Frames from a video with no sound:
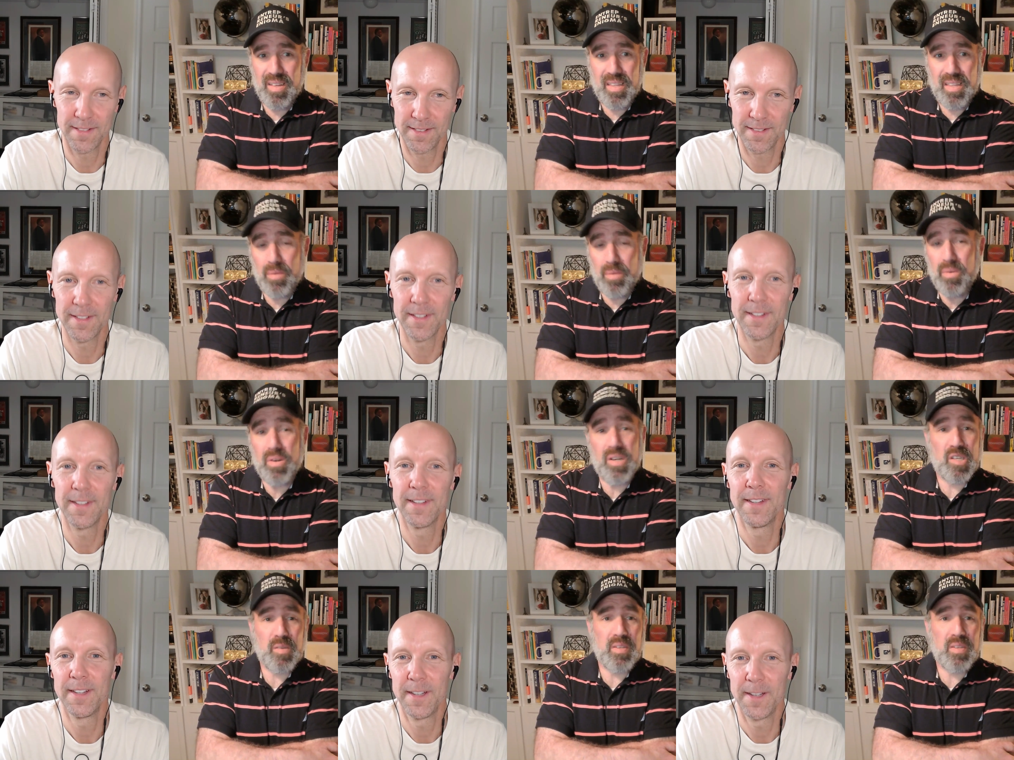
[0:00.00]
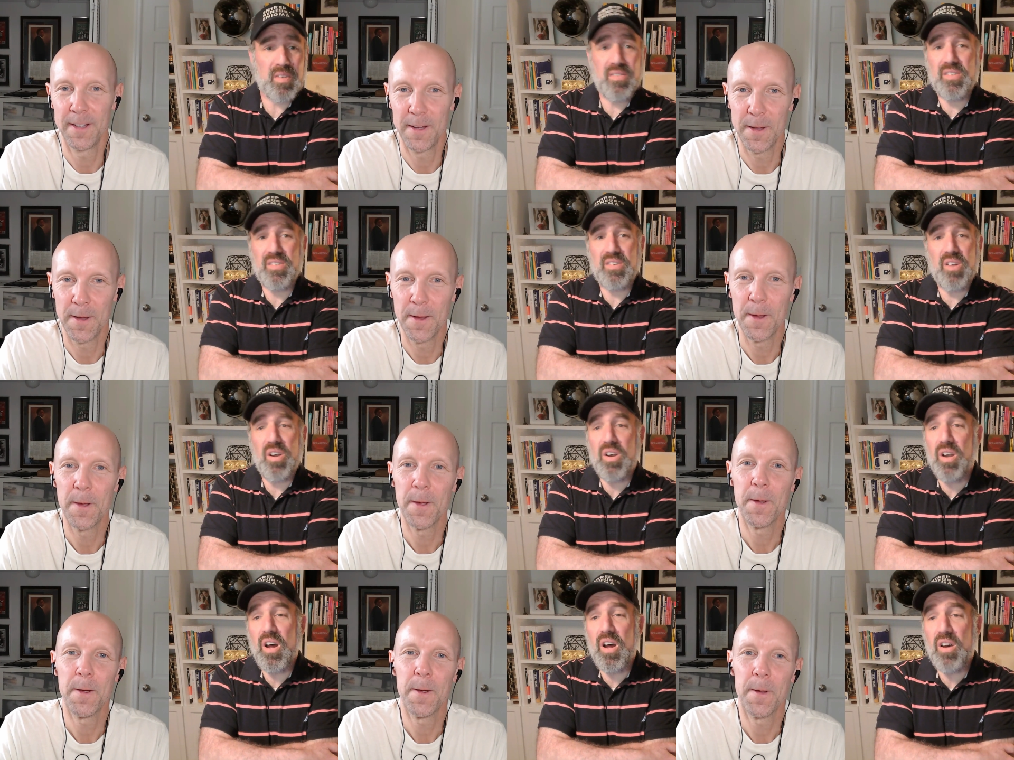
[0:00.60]
Speaker 1: they weren't expensive to
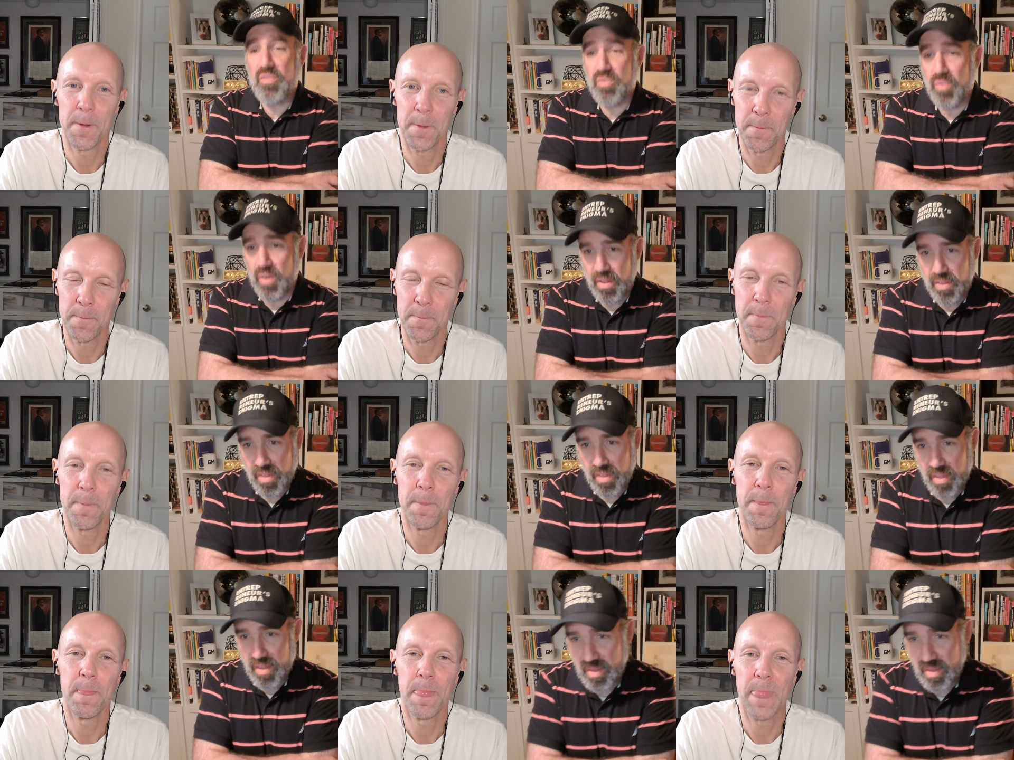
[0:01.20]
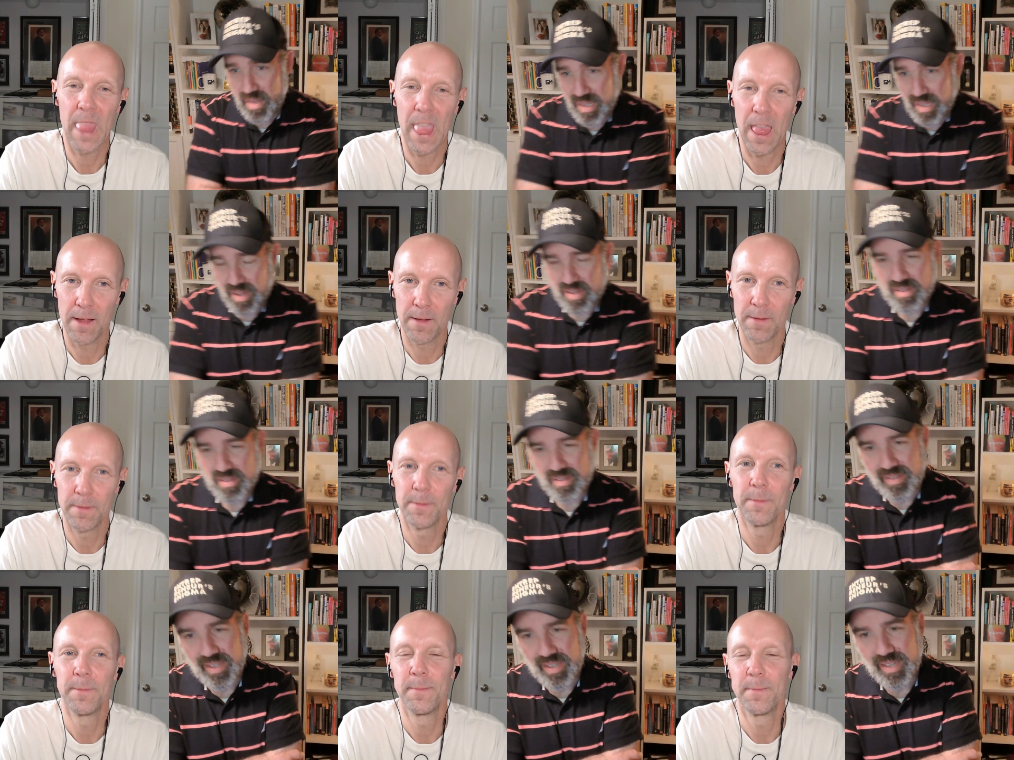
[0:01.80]
start off with. You know, it's
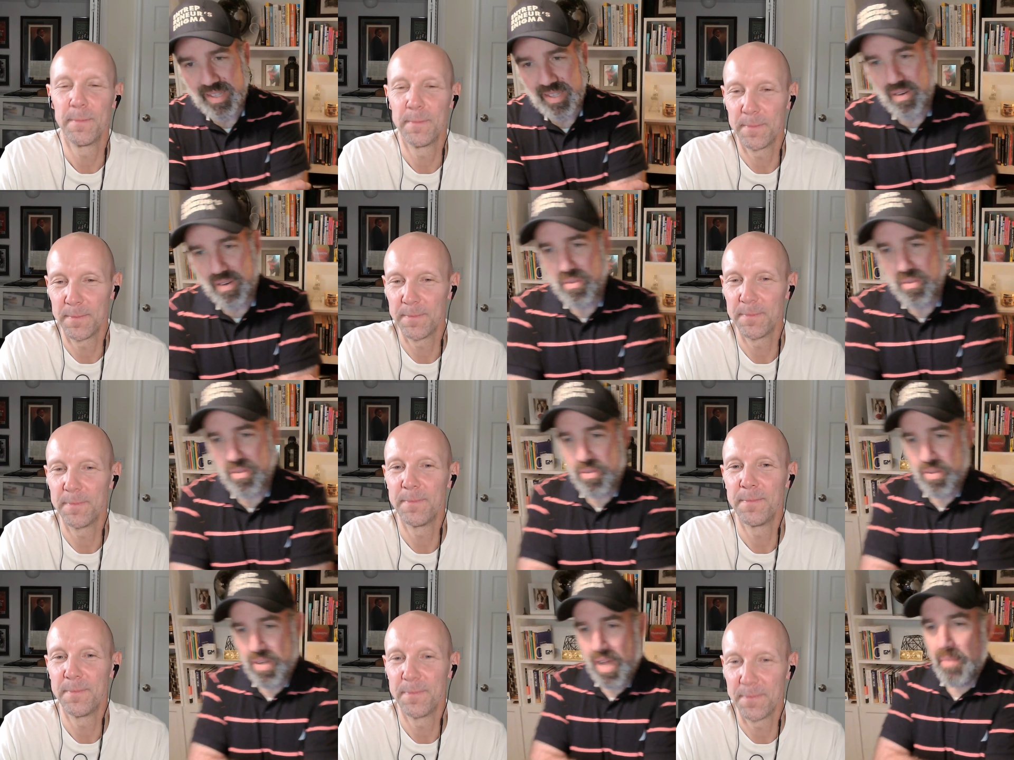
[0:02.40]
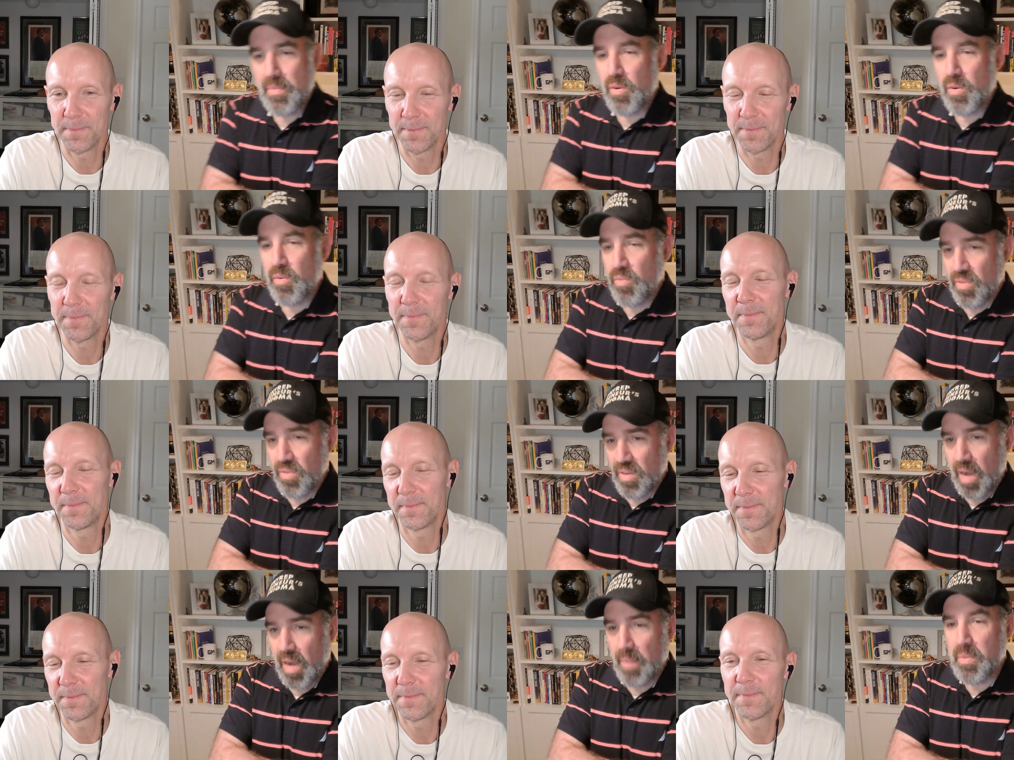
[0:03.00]
just like, you know, comparable,
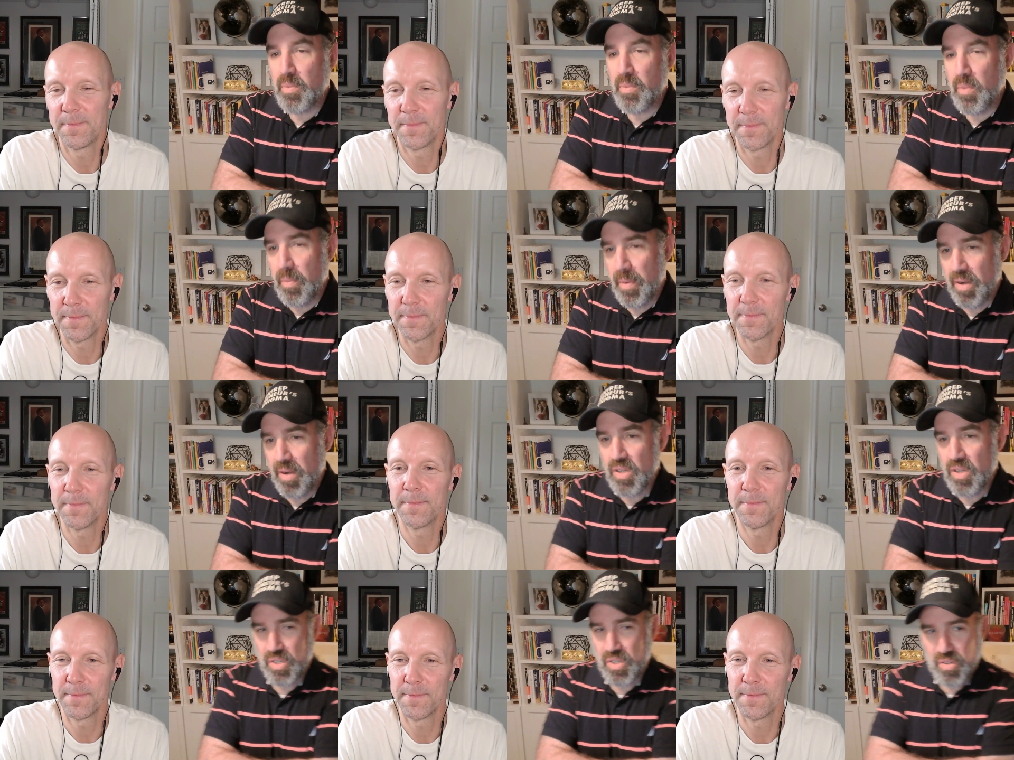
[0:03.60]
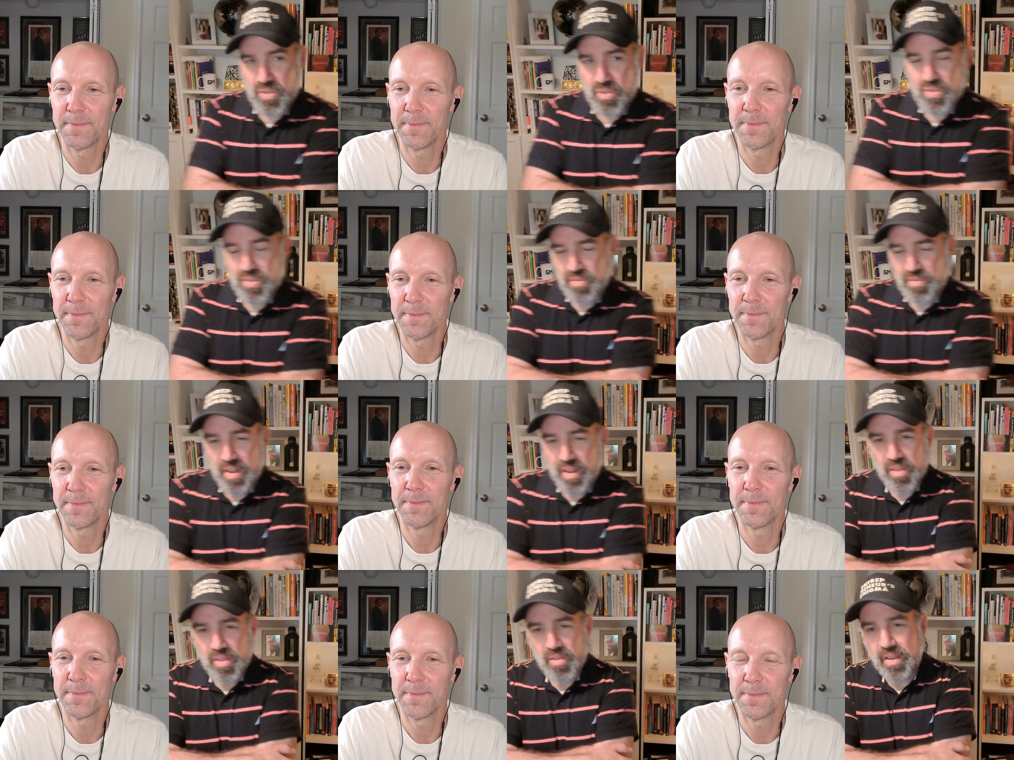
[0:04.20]
comparable pair of shoes and
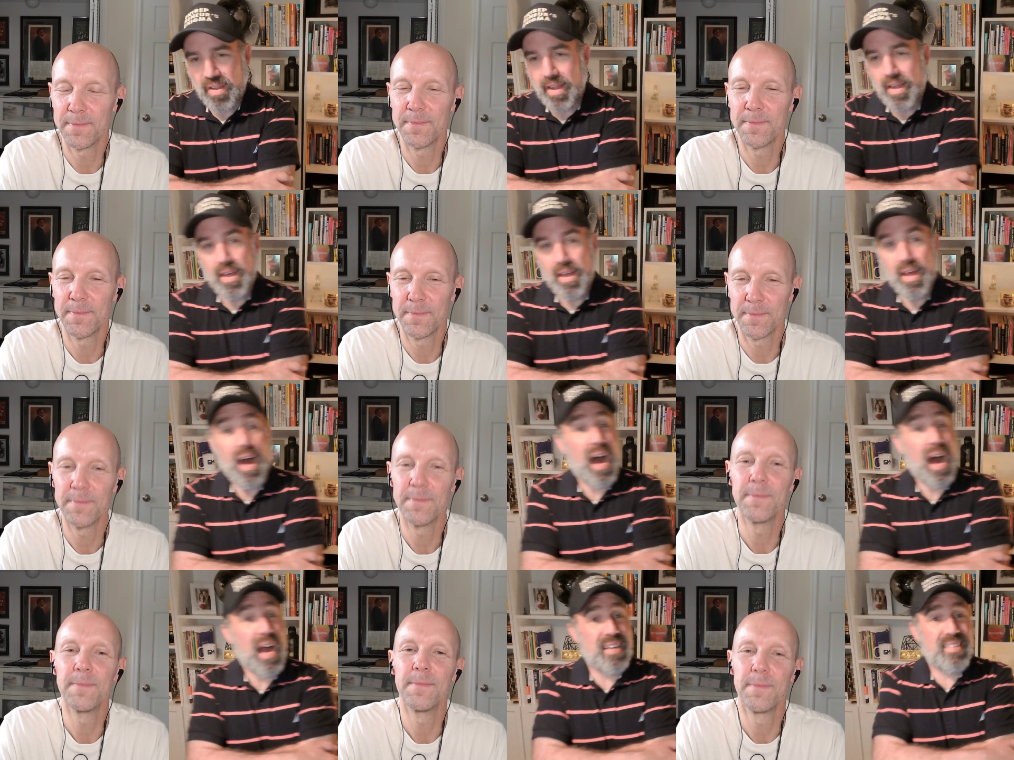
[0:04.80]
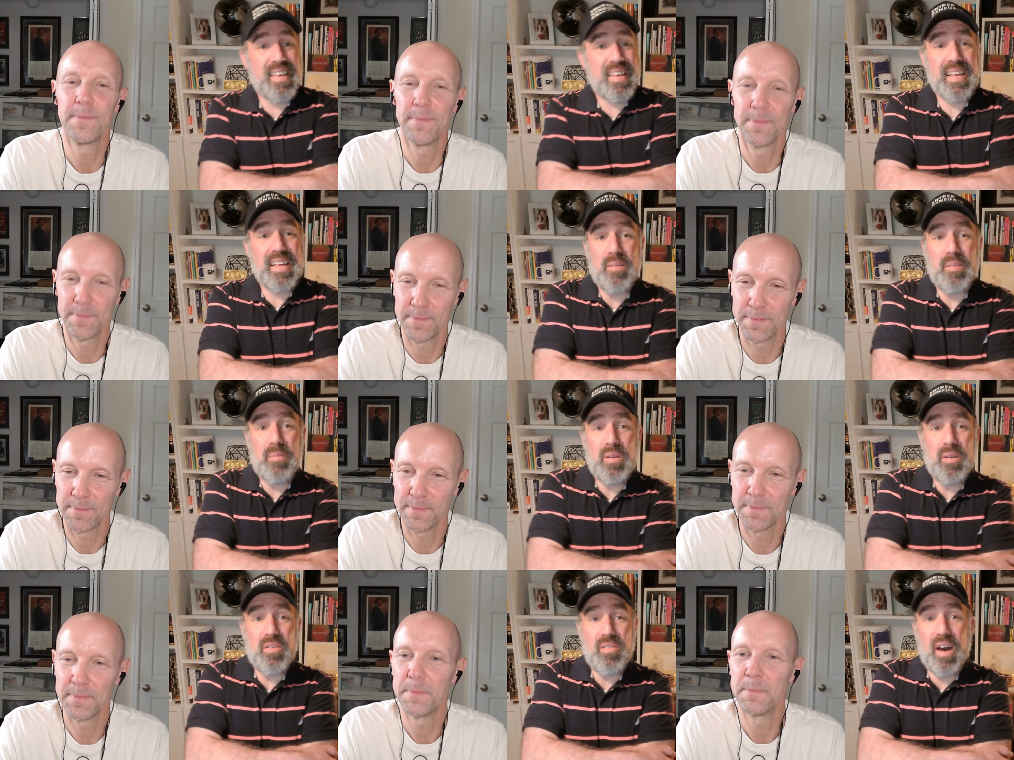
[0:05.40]
ran through that. I sat in the
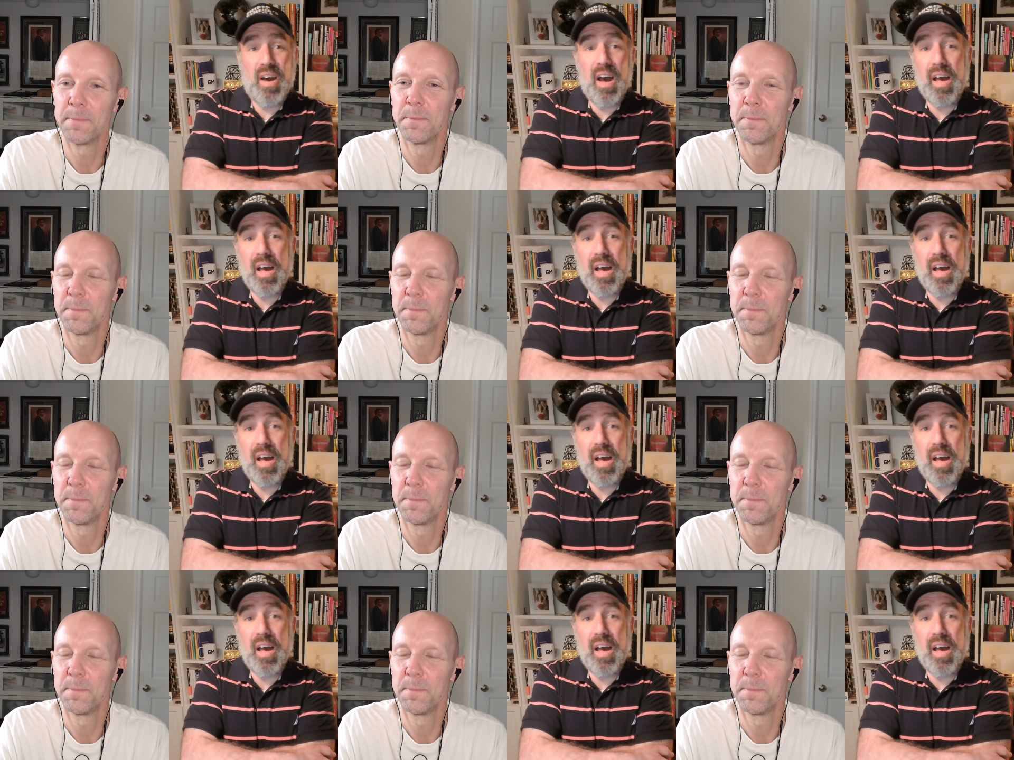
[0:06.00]
middle of